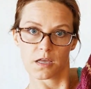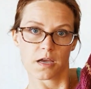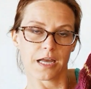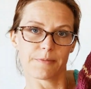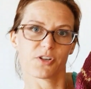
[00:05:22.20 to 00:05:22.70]

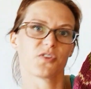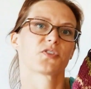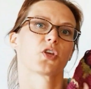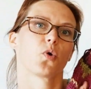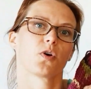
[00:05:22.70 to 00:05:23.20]
and I'm going
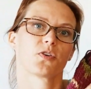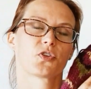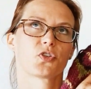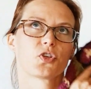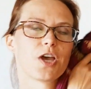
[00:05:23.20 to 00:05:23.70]

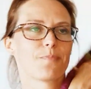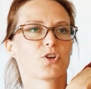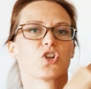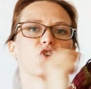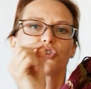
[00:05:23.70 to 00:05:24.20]

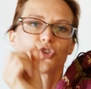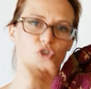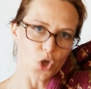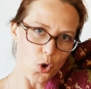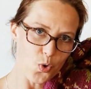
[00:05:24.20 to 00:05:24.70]
to
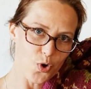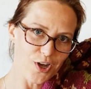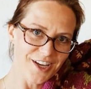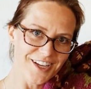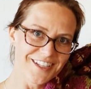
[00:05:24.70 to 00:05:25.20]
sew
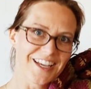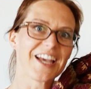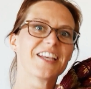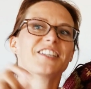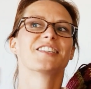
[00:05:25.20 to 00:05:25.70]

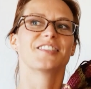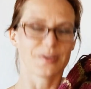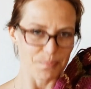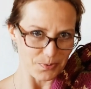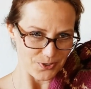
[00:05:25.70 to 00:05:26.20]
a
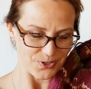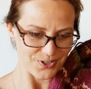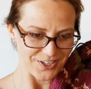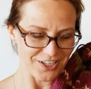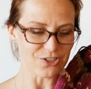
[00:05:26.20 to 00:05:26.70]
zipper
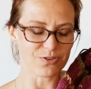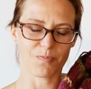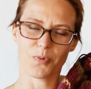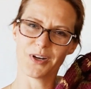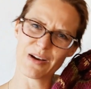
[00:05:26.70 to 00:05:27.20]
into it.
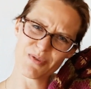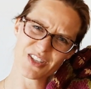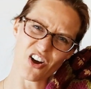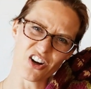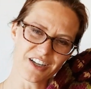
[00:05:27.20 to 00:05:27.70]
Boy, that was
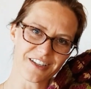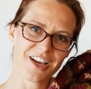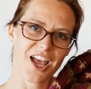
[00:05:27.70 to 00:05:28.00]
hard.